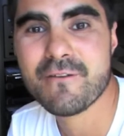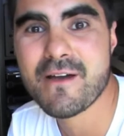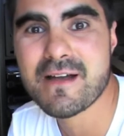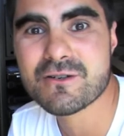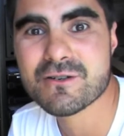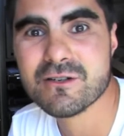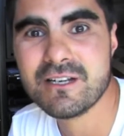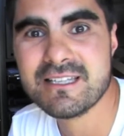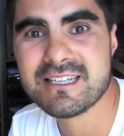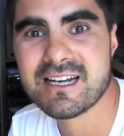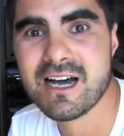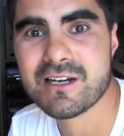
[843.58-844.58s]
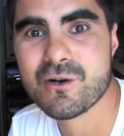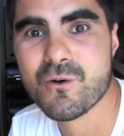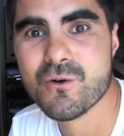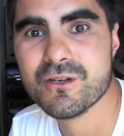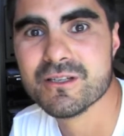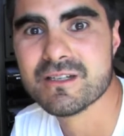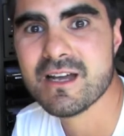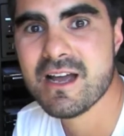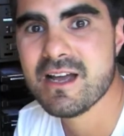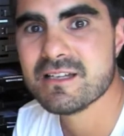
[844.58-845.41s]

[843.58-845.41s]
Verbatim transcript: manufacturers looking to cut corners.